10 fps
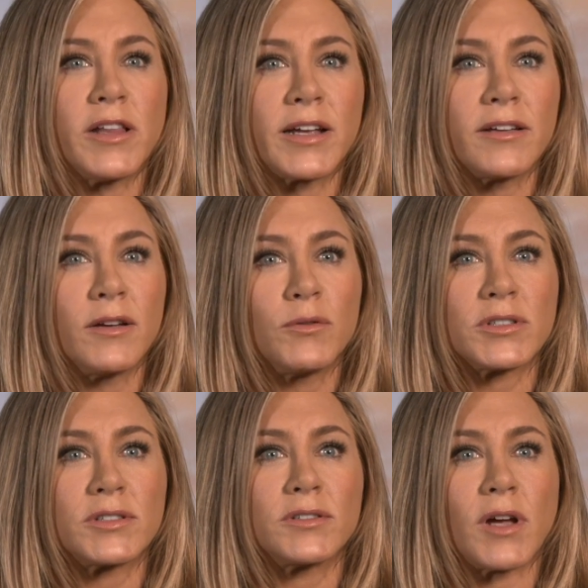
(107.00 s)
like it
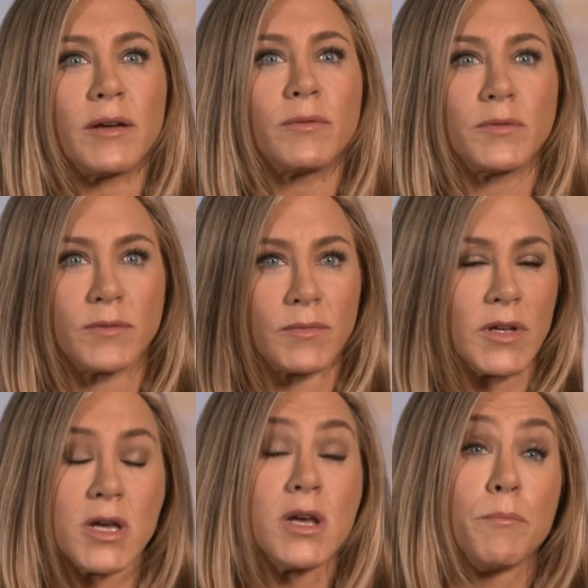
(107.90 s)
was,
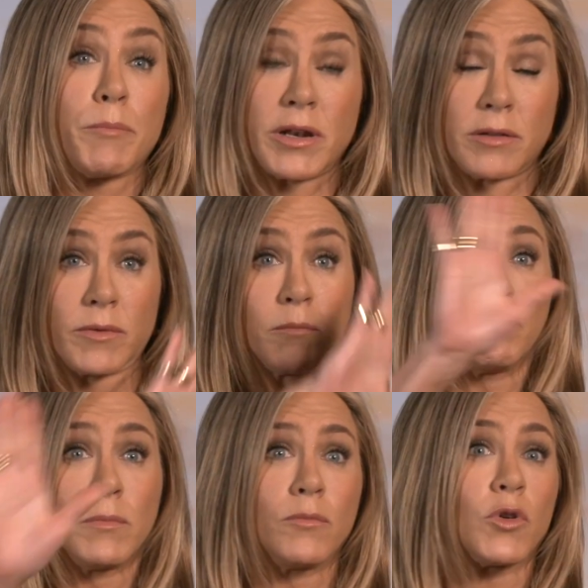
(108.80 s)
but
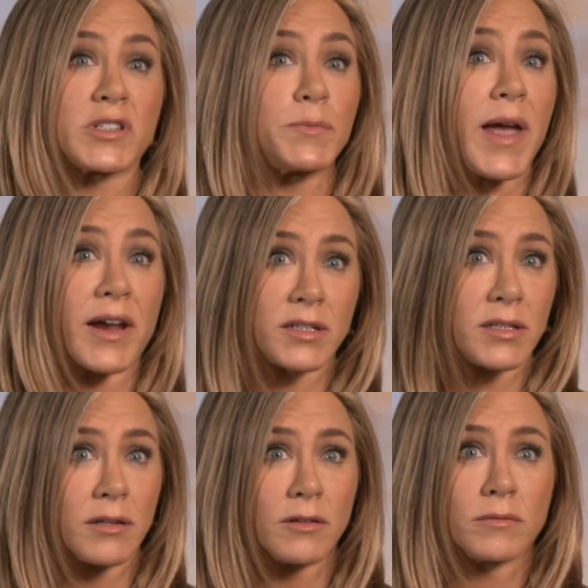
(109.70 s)
respect,